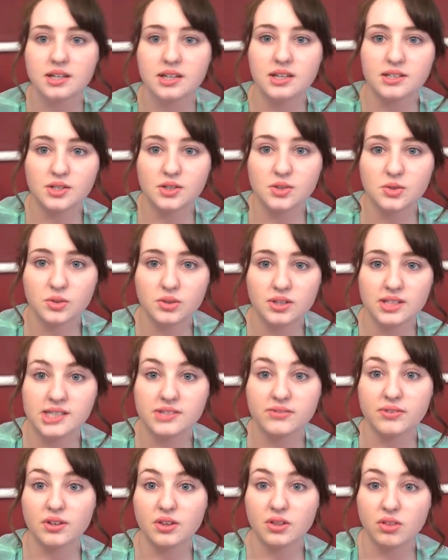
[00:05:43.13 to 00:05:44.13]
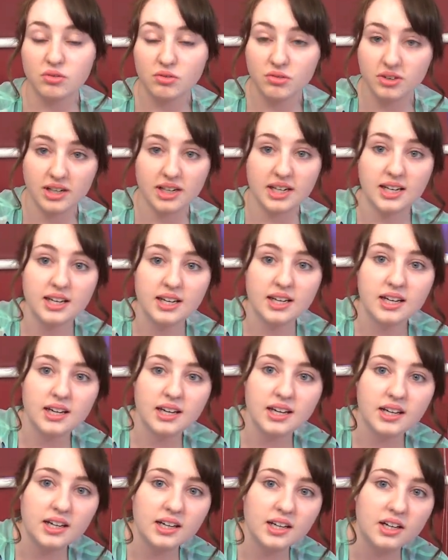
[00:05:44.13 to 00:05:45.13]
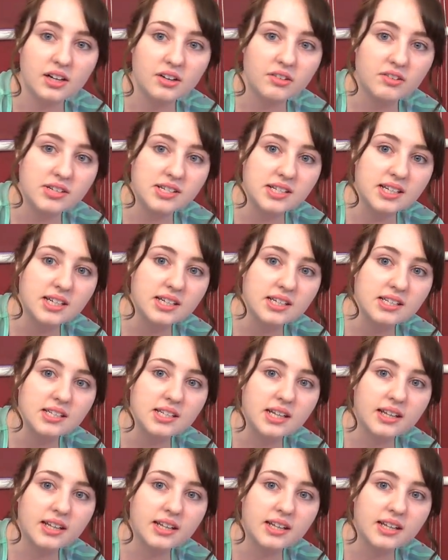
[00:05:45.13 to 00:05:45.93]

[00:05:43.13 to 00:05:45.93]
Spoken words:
So I saw these for £3 and I couldn't resist.